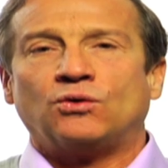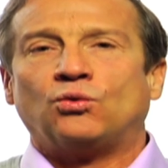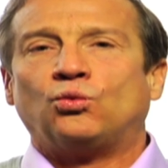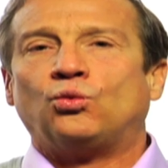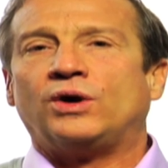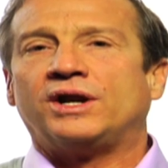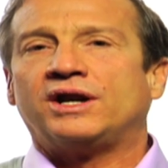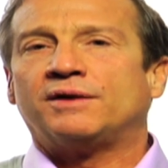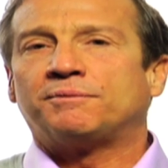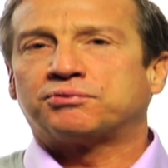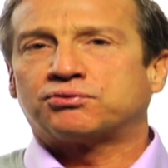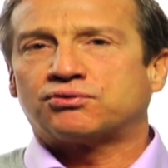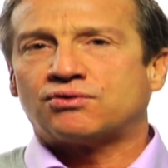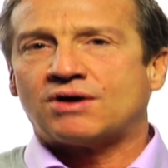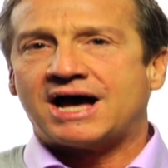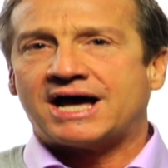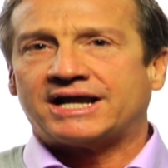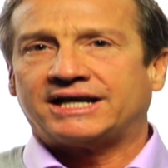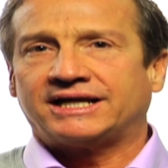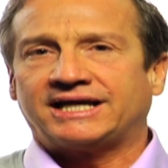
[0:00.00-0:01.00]
when a
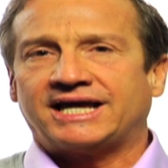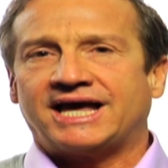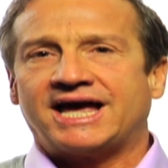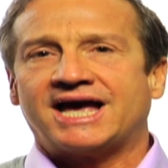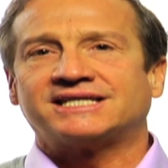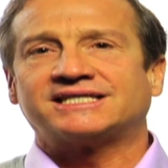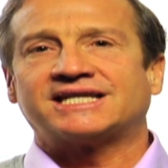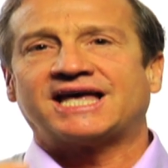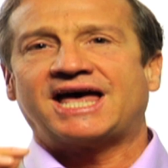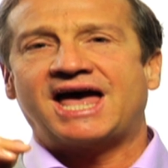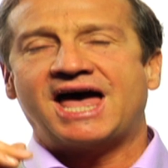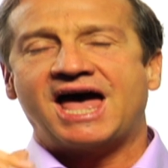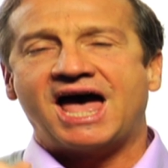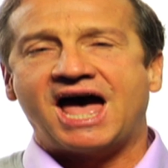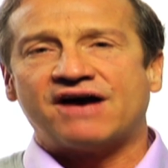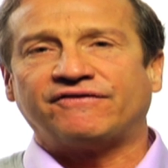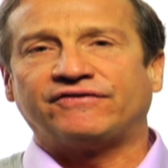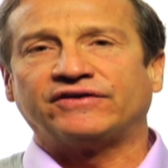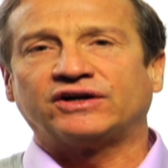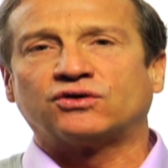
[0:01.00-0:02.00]
product has a
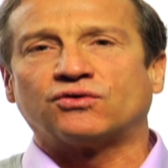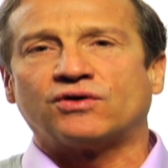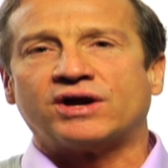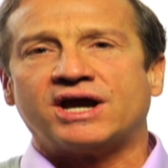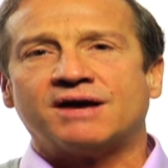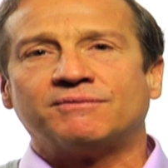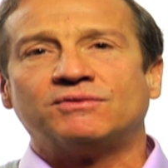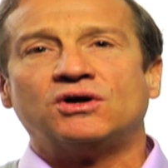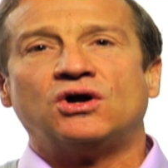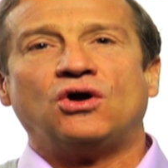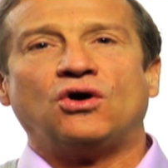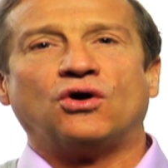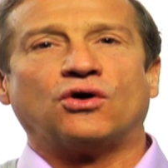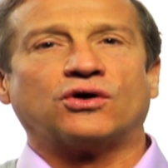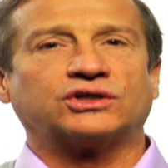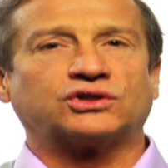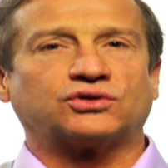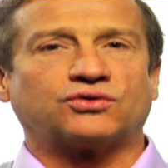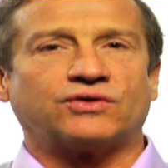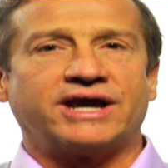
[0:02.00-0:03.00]
half a gram
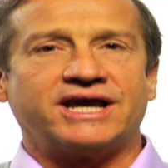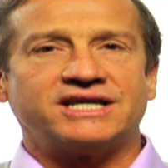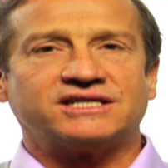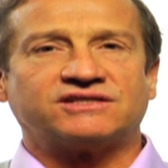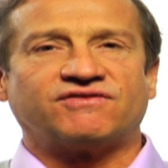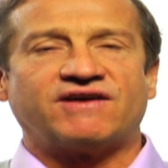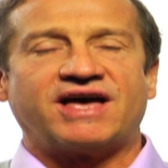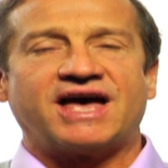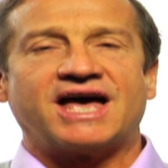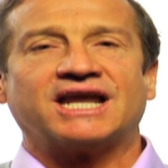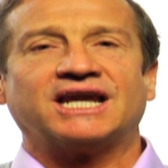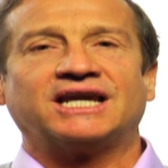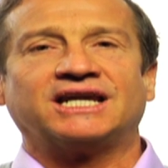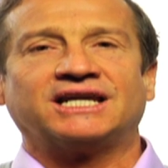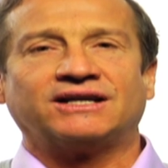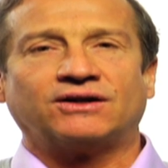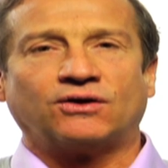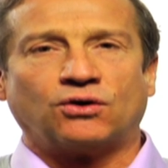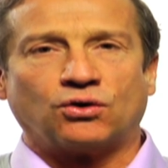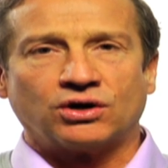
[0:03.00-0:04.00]
or trans fat
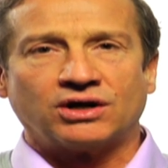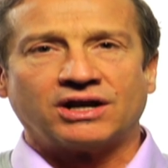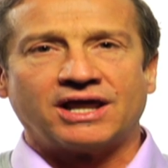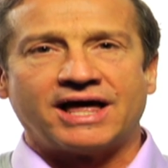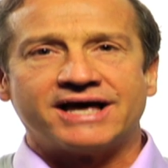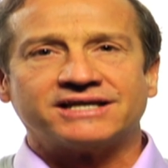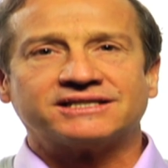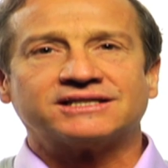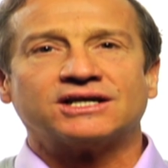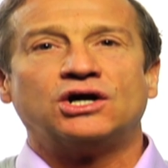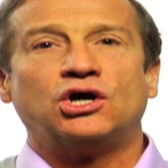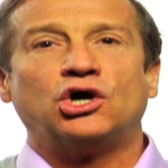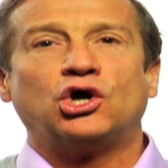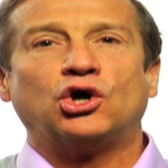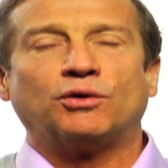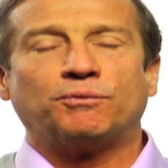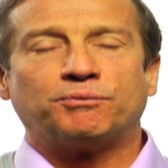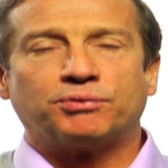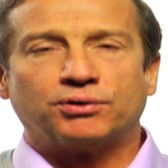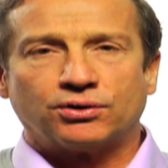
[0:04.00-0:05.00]
or less
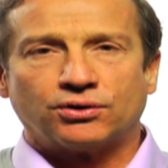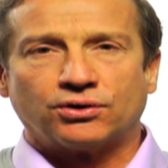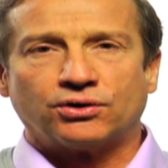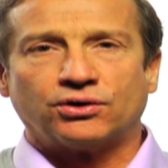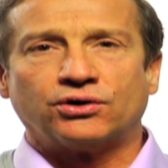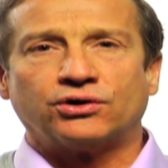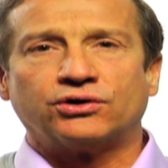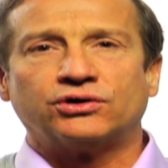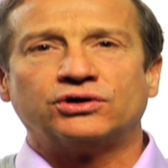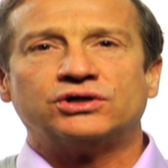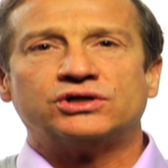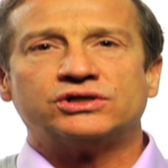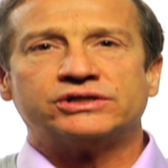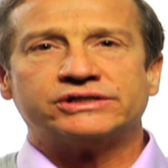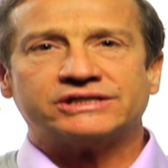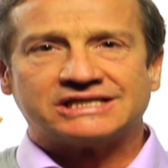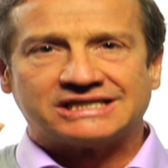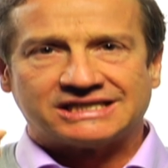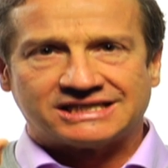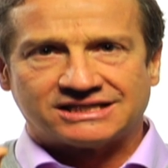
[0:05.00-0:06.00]
per
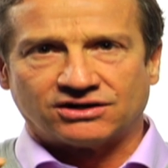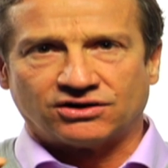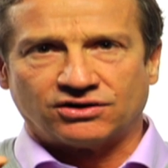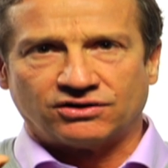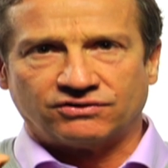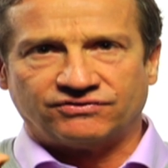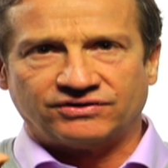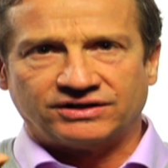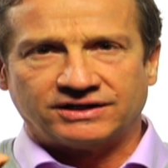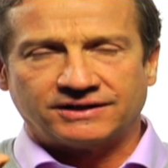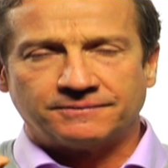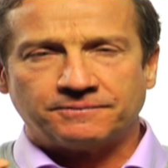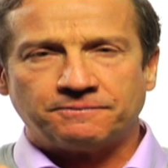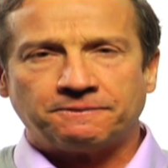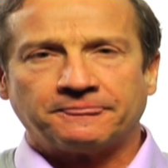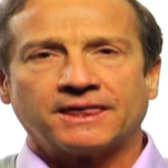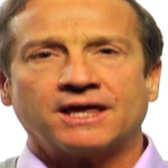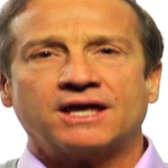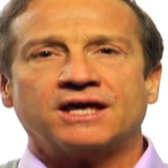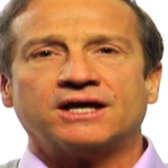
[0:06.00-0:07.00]
serving.
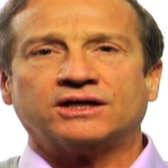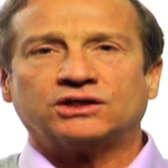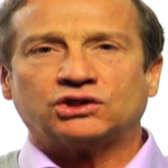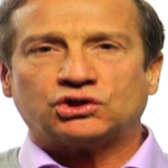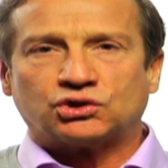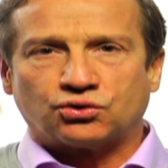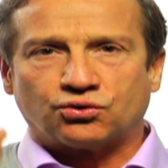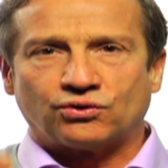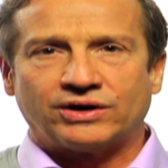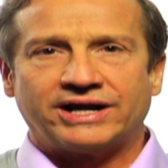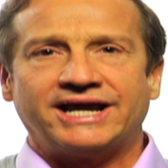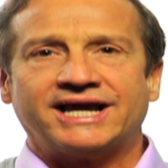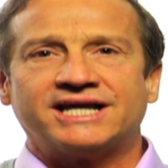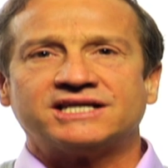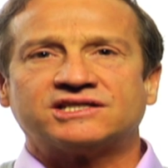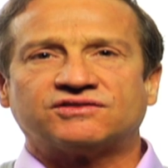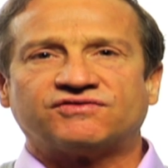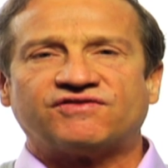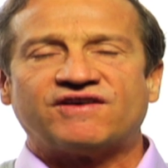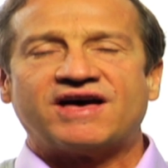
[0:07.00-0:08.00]

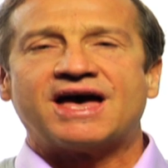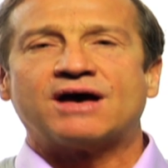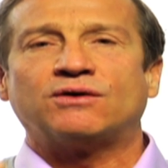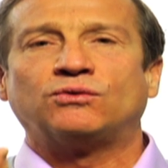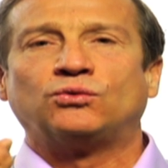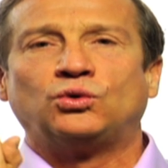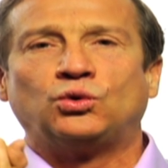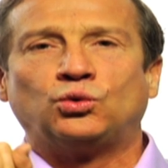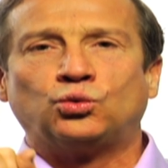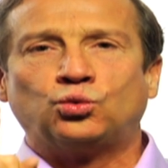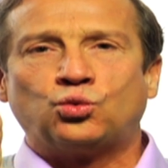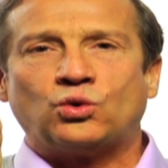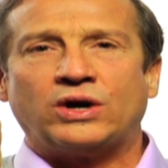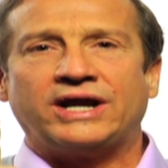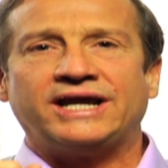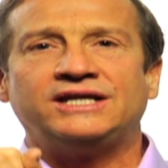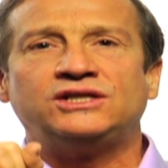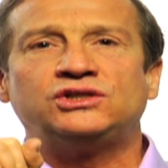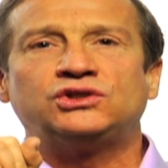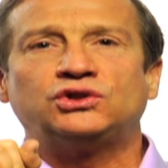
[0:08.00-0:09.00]
Trans fat will
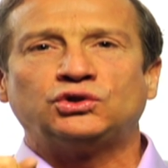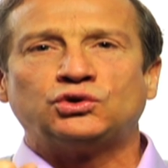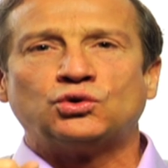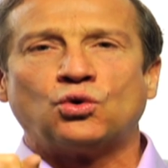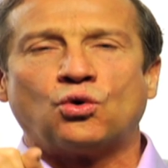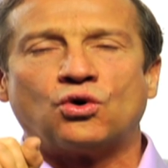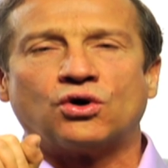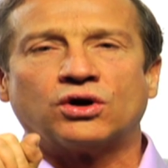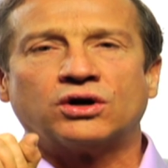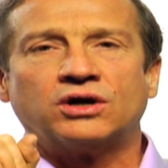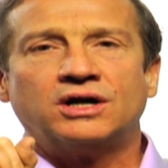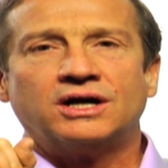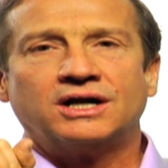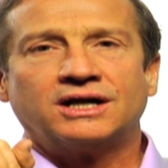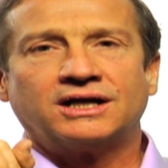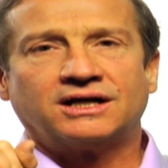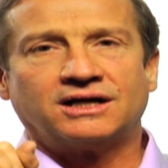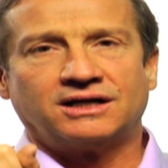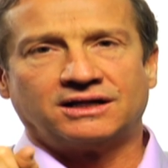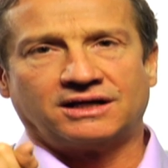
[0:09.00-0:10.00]
raise your
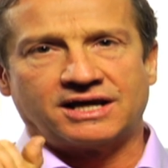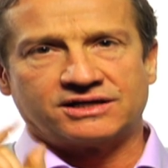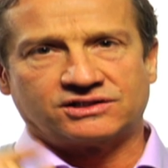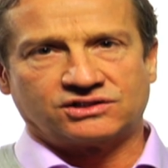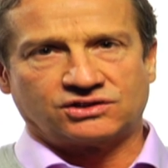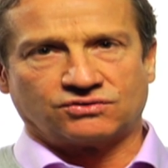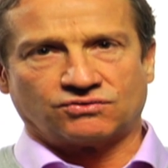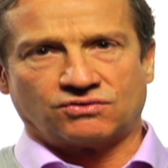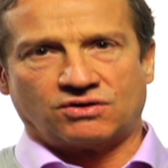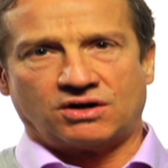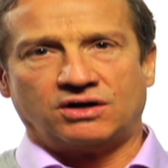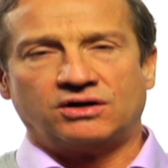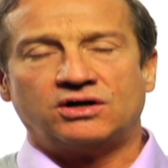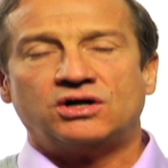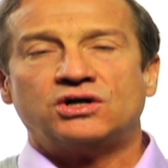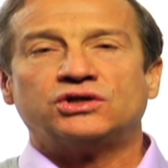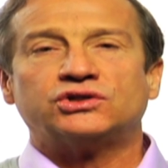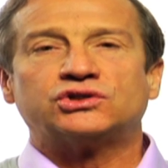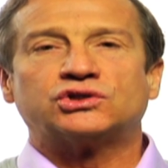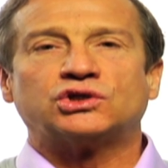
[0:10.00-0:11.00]
cholesterol.
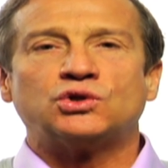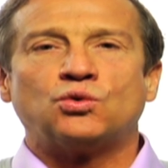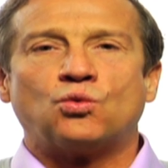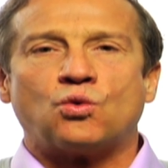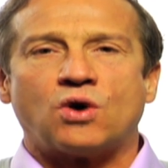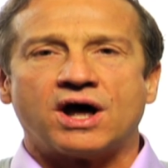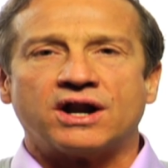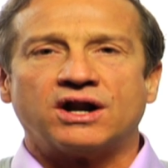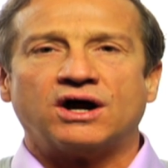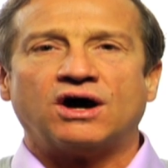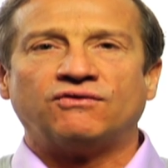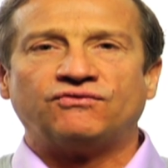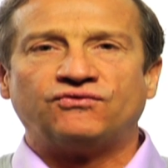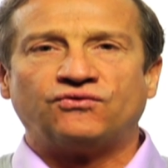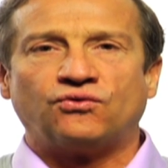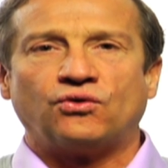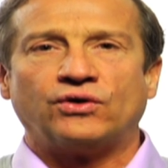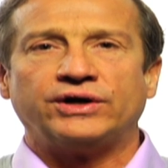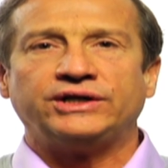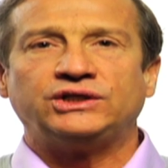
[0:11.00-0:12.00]
So you want to
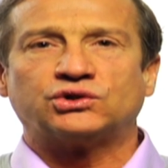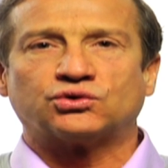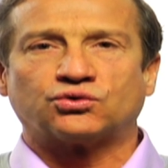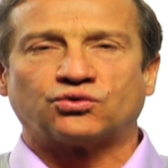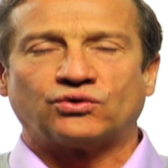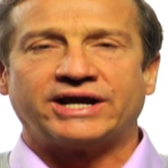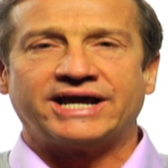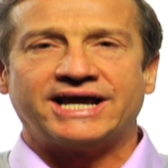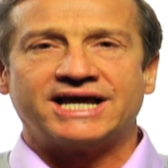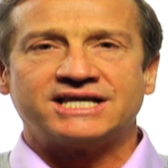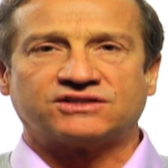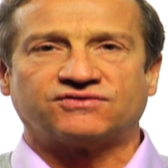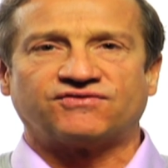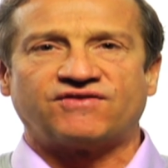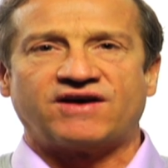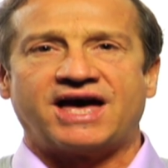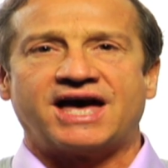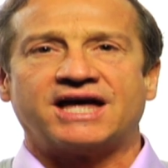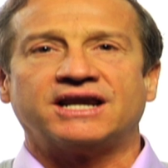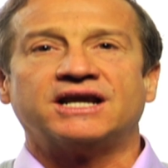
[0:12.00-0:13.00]
avoid trans
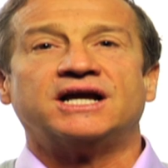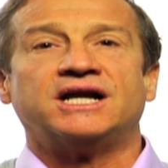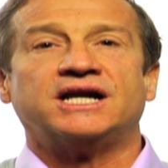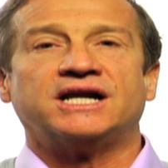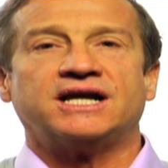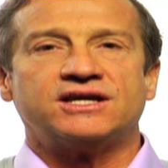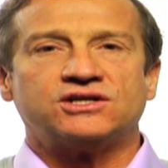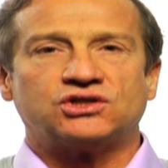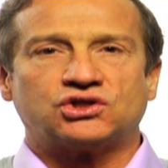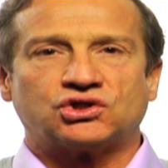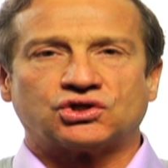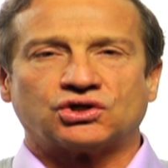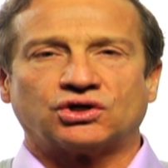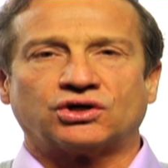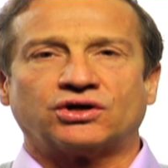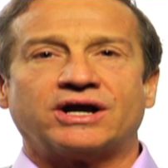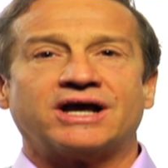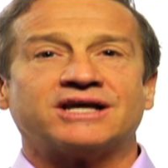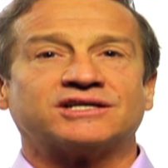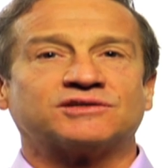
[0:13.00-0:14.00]
fat and
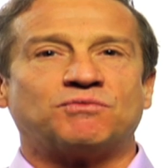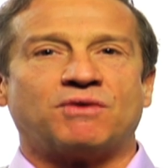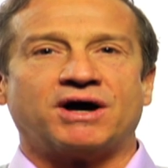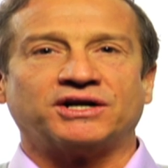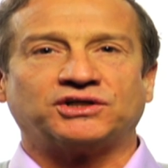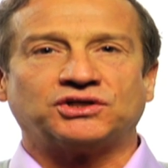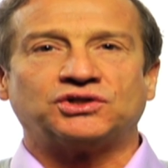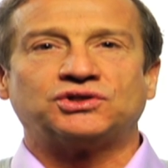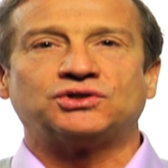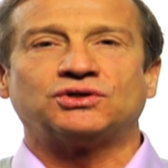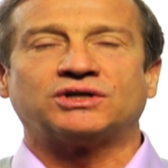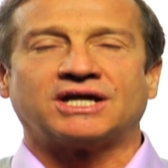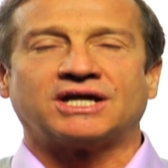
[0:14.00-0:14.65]
sugar as much as you